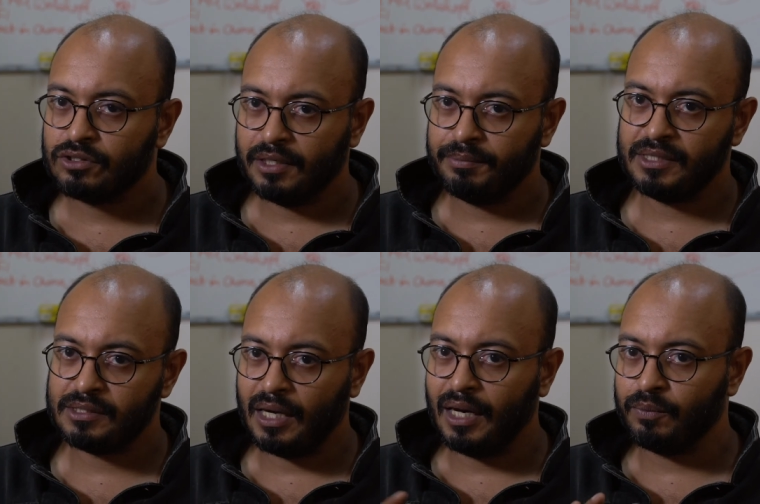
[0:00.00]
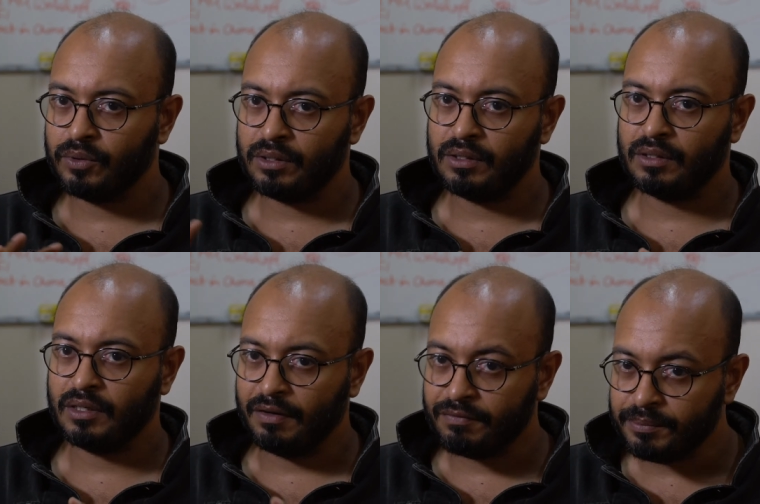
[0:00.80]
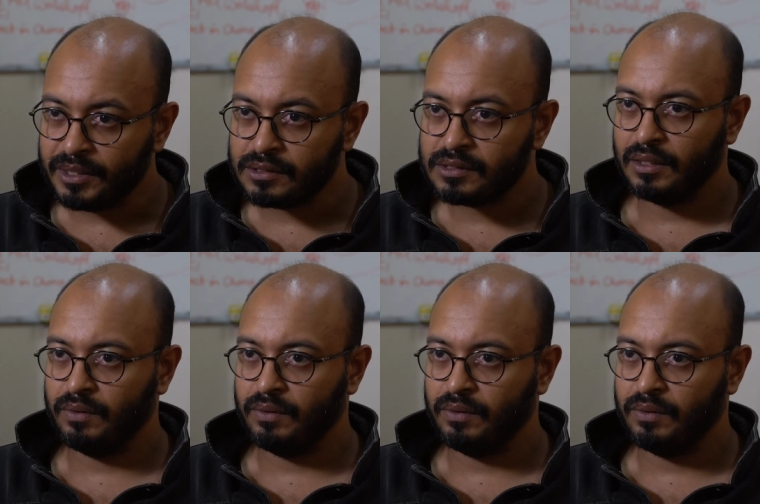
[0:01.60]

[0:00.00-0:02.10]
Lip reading: So that means our governments,